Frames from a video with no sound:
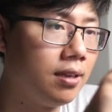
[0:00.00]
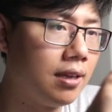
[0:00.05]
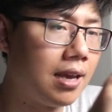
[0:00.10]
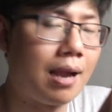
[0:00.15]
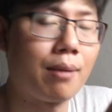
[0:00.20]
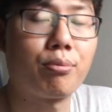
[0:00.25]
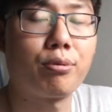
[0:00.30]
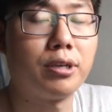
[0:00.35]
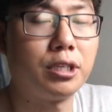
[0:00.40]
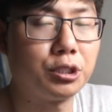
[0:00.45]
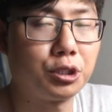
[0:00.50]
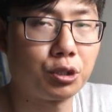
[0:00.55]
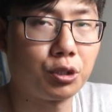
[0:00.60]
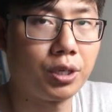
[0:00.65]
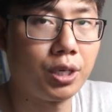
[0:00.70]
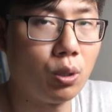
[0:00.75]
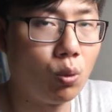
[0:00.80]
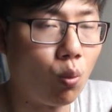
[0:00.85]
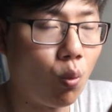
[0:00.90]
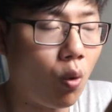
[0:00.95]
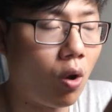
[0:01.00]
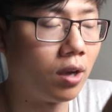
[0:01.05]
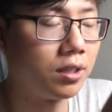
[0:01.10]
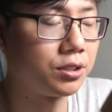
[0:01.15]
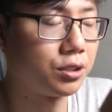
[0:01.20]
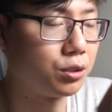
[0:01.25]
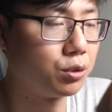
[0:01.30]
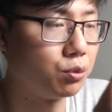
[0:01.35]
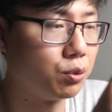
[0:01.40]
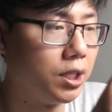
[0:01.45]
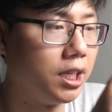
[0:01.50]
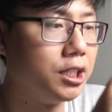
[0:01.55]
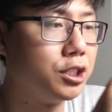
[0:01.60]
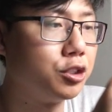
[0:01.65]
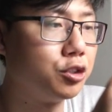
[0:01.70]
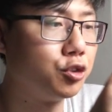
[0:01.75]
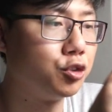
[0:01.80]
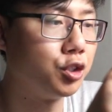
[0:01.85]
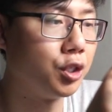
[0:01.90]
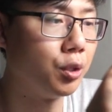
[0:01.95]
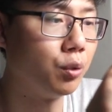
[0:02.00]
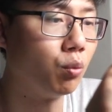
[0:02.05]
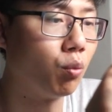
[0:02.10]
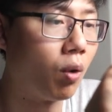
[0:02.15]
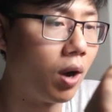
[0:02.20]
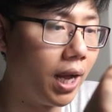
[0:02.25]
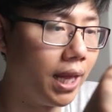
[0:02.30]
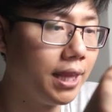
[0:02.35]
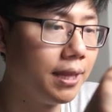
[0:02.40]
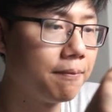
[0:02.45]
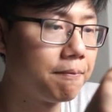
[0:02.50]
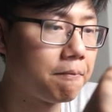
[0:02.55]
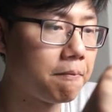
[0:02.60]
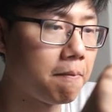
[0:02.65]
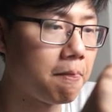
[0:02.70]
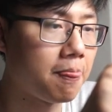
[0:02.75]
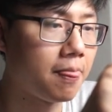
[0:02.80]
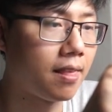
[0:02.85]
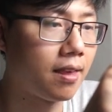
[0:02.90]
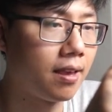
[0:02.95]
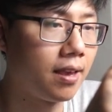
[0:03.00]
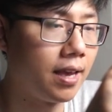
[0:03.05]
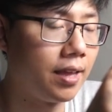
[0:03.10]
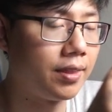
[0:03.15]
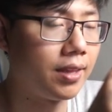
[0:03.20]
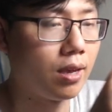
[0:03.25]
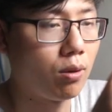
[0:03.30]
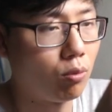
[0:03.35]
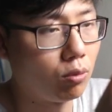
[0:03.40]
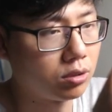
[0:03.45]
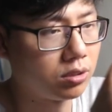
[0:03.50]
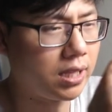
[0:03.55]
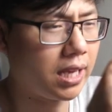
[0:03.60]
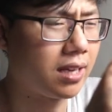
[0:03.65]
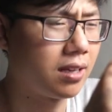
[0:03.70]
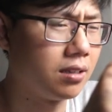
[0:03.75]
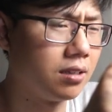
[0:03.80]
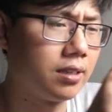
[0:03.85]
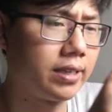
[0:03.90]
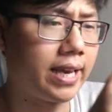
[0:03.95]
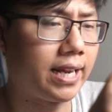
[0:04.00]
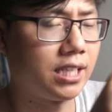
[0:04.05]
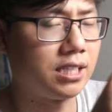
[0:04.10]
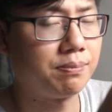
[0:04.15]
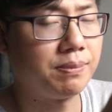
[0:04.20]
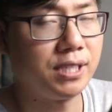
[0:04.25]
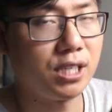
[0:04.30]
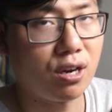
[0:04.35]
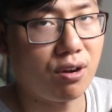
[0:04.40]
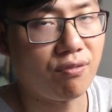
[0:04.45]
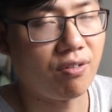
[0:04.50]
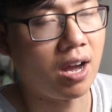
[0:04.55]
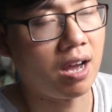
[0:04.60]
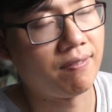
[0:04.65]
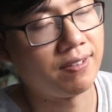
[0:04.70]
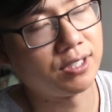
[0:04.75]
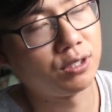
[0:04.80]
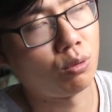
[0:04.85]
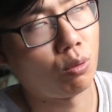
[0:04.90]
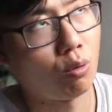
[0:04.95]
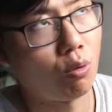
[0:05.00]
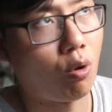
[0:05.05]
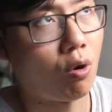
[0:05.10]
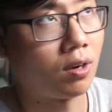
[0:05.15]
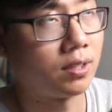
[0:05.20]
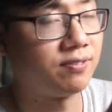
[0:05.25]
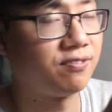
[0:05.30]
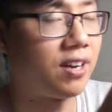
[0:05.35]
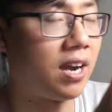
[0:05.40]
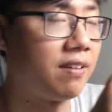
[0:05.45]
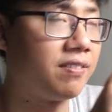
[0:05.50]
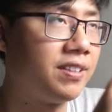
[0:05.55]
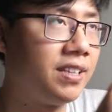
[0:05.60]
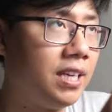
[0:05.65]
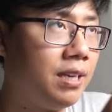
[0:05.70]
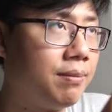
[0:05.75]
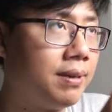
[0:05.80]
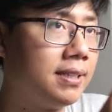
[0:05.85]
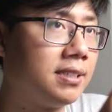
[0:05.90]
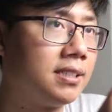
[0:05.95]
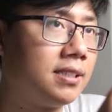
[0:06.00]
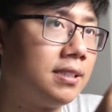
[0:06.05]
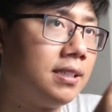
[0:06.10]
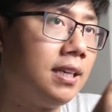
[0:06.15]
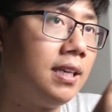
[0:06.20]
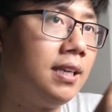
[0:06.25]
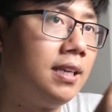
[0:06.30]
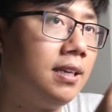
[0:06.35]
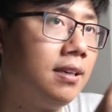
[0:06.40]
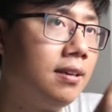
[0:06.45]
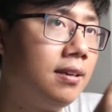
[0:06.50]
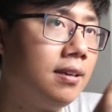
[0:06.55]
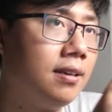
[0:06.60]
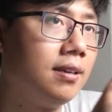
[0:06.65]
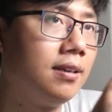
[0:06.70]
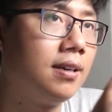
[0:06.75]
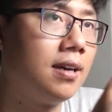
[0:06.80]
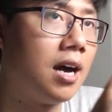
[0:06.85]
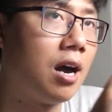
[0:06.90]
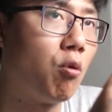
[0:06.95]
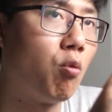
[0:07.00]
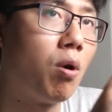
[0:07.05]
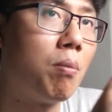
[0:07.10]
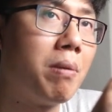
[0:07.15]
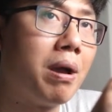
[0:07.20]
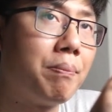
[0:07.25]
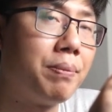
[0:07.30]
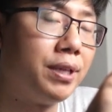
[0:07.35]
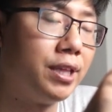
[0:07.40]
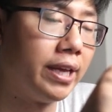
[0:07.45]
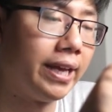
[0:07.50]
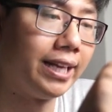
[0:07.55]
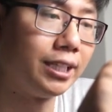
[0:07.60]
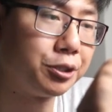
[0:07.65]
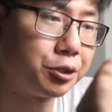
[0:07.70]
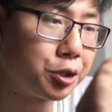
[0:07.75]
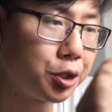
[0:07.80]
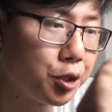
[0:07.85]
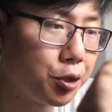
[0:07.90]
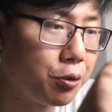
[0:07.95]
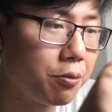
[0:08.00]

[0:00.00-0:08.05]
I'm pretty sure he wants to reach G1, and then we'll take a look at his BJR5, his solo R5 team, and see what might be the issue.